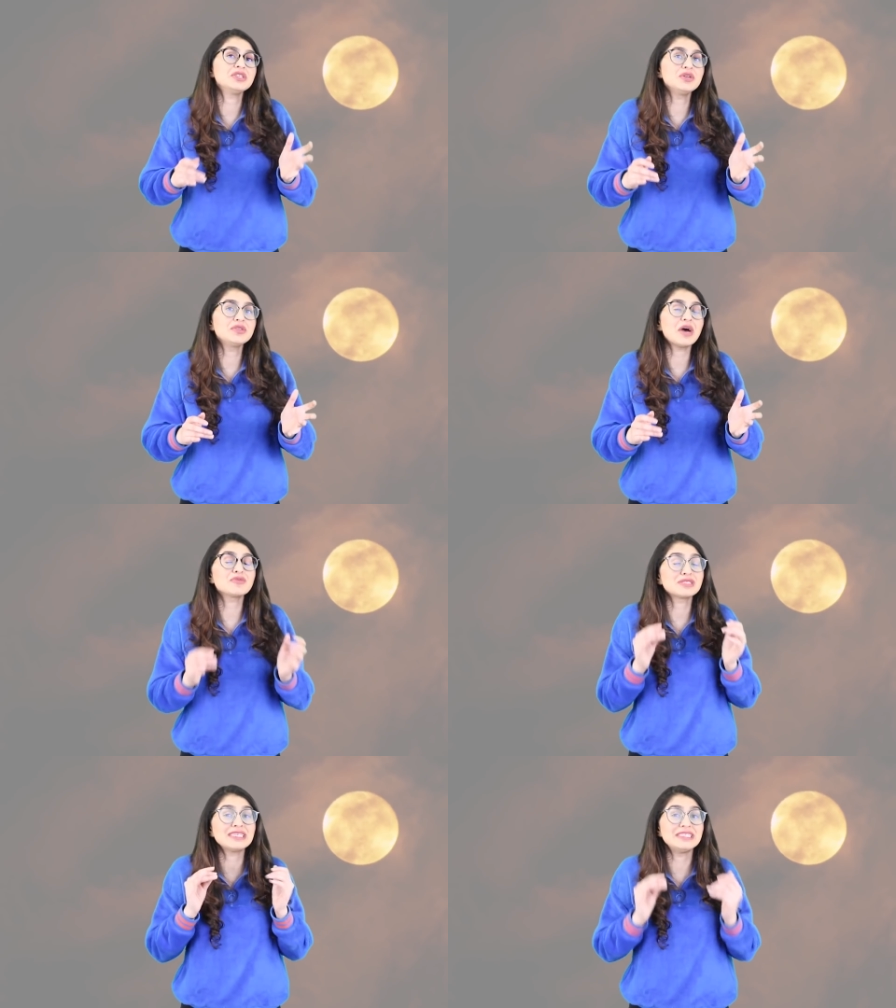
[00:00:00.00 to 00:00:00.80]
knew
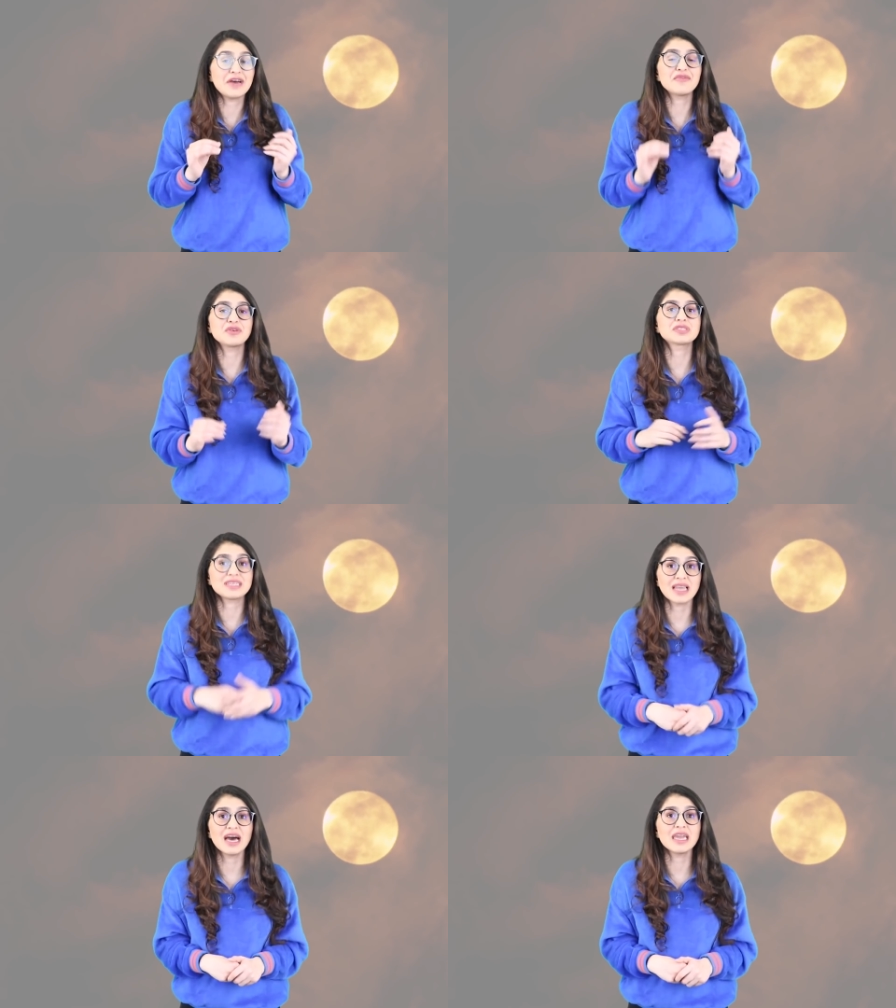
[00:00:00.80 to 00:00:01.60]
that was the
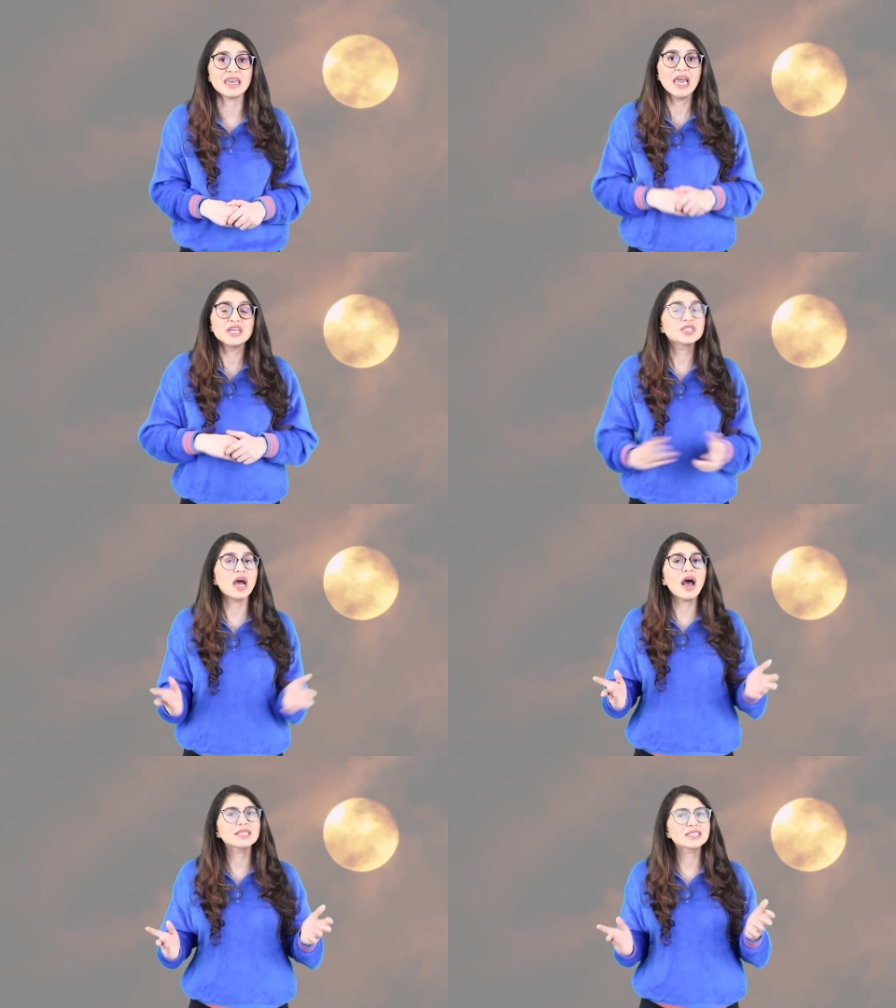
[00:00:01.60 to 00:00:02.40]
devil's line. She
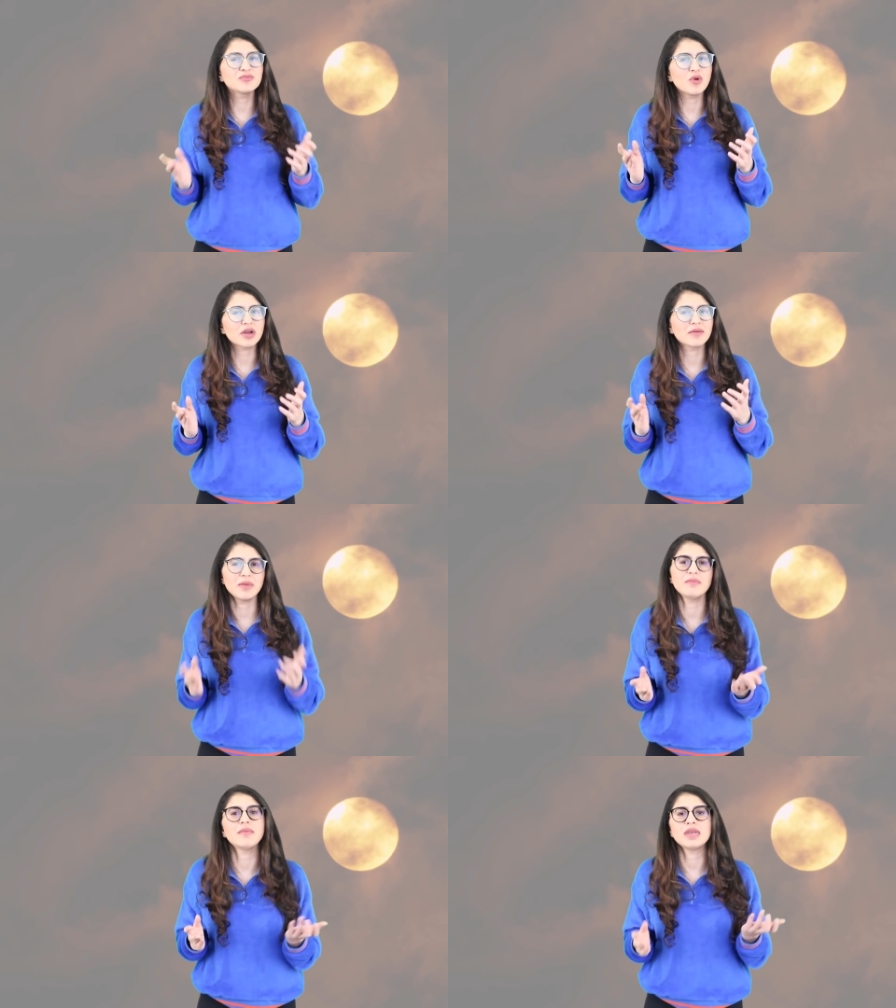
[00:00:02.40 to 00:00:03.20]
asked him what
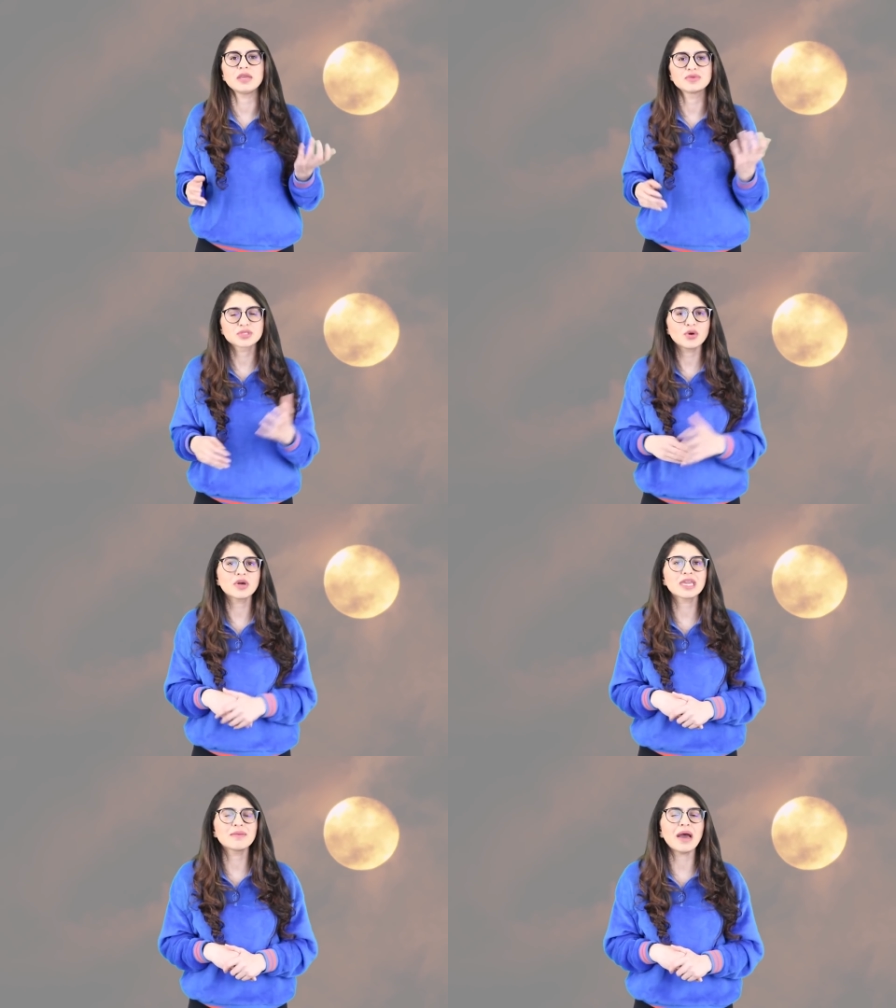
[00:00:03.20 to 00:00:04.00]
commitment he was
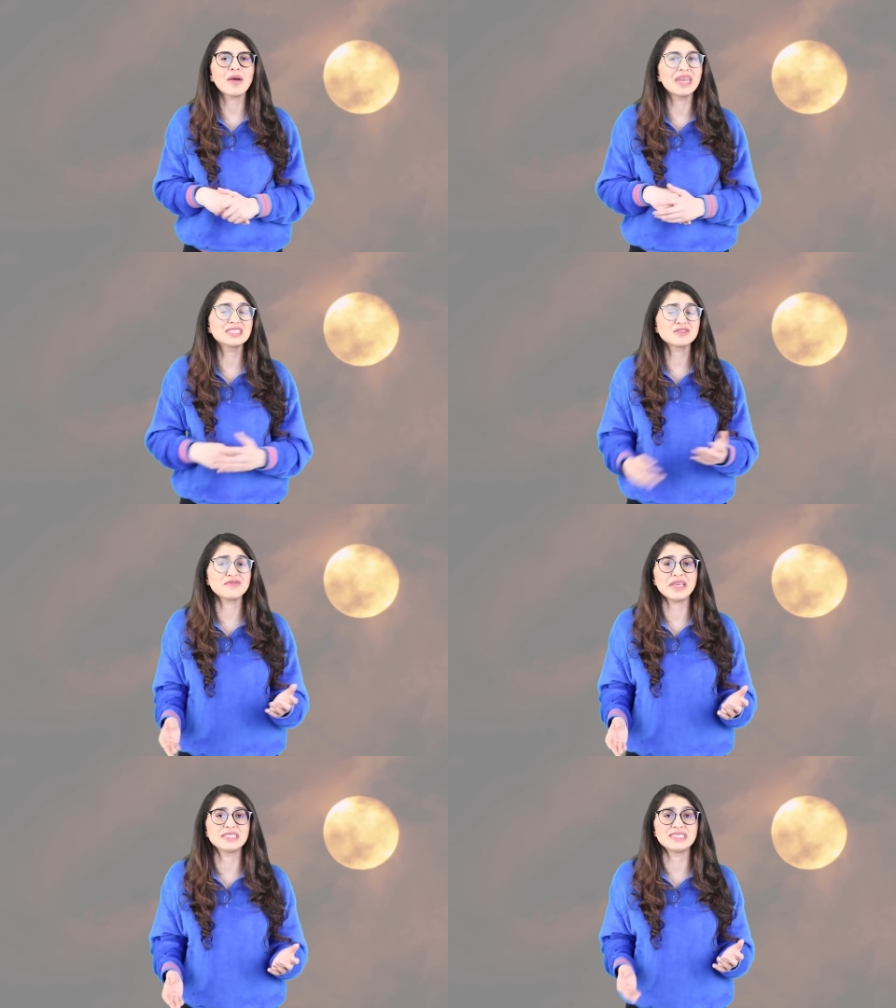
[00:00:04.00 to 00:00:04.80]
talking about and his
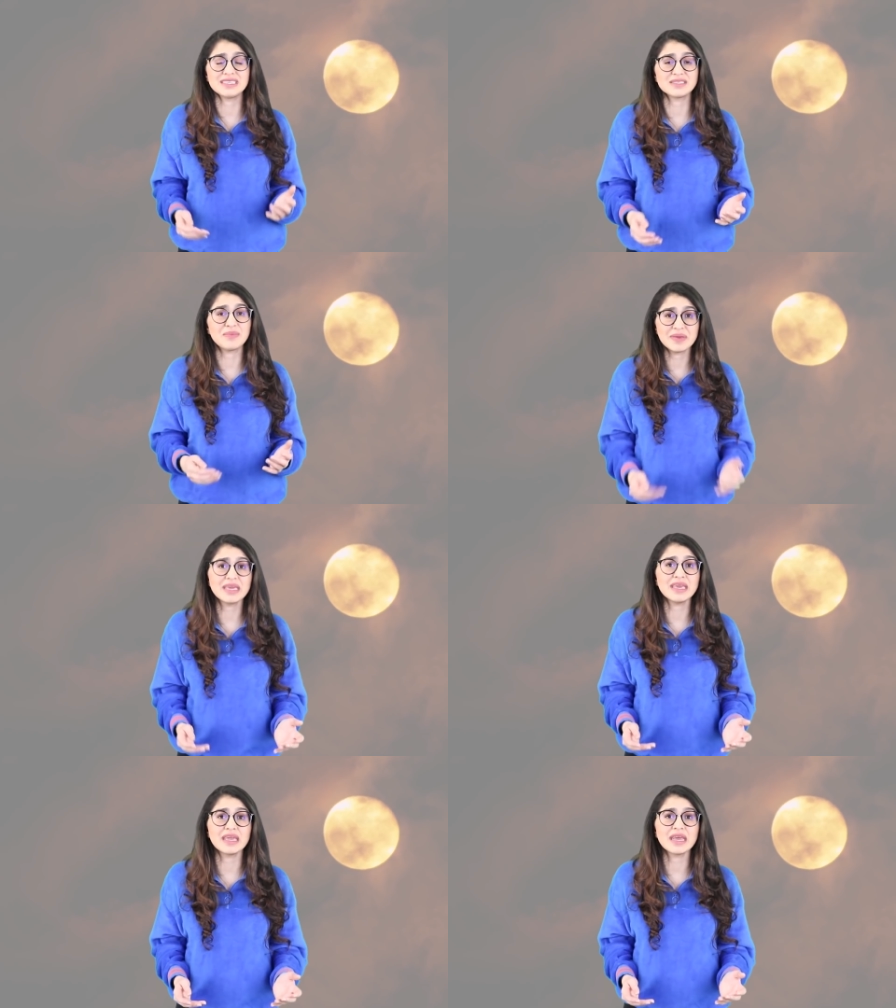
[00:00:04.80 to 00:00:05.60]
face
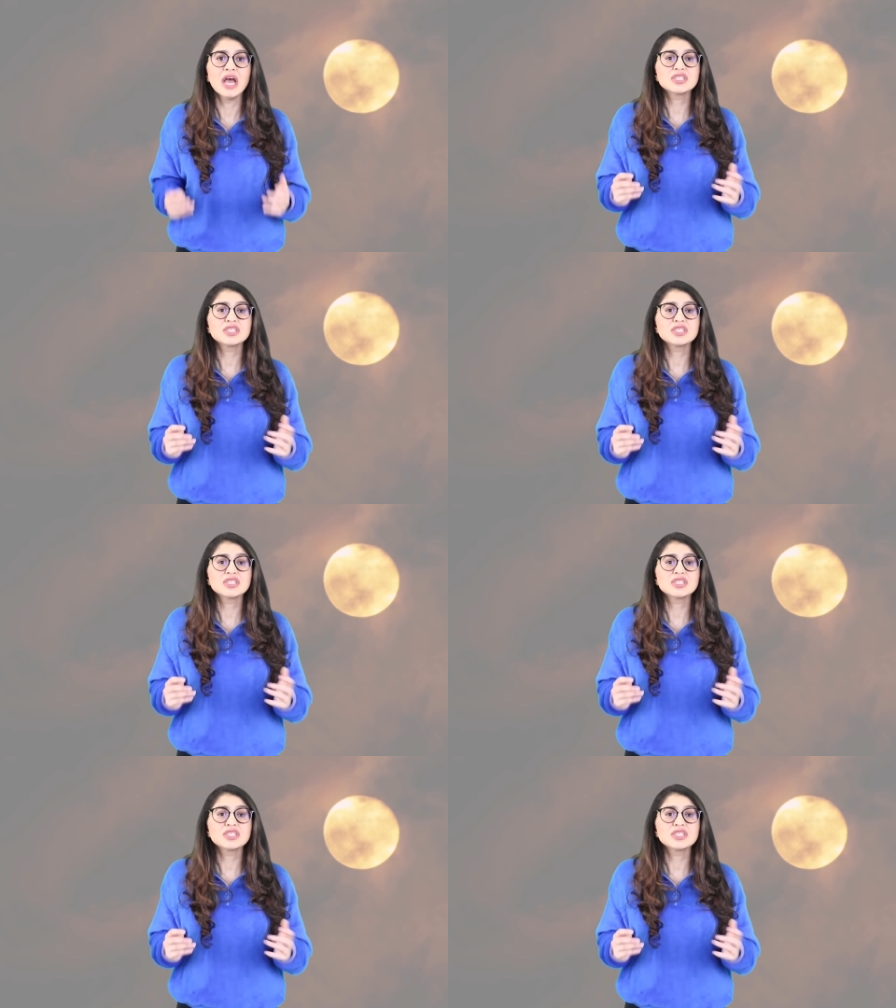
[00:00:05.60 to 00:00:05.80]
disappeared.